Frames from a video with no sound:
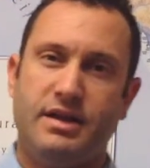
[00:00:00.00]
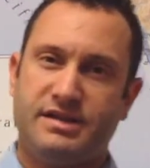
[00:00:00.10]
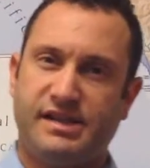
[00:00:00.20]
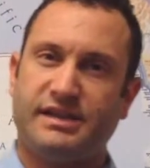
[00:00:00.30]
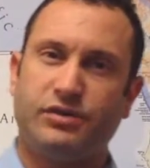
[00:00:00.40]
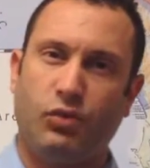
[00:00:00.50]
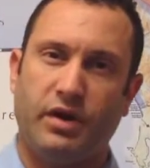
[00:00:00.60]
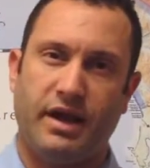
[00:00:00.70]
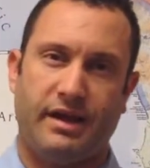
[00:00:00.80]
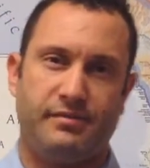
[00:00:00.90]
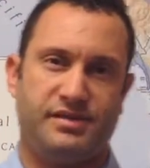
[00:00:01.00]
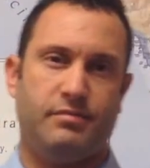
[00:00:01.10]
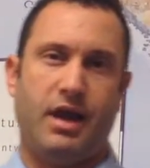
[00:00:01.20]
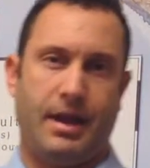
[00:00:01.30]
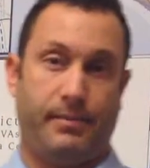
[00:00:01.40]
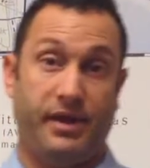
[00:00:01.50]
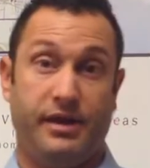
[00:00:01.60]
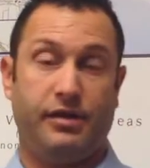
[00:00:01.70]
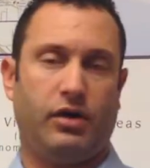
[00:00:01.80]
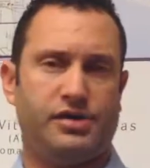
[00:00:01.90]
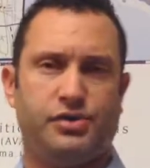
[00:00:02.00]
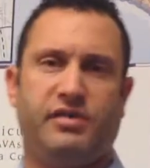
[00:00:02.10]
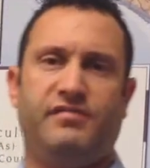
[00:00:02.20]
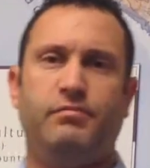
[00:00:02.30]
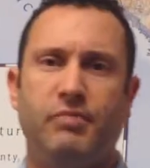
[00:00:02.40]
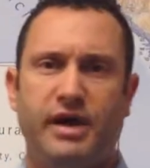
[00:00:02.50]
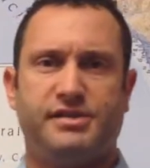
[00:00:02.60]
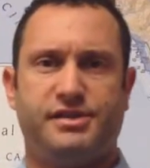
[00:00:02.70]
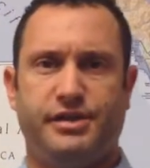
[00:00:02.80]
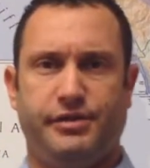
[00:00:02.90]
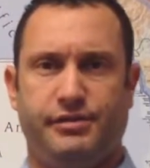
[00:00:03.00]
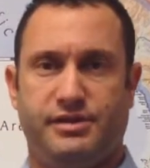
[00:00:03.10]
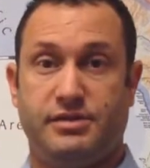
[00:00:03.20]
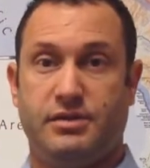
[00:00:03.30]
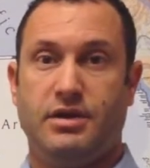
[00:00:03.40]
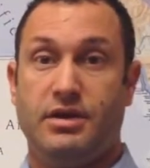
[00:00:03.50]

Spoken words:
Section 1 items, in my opinion, are sort of must-dos.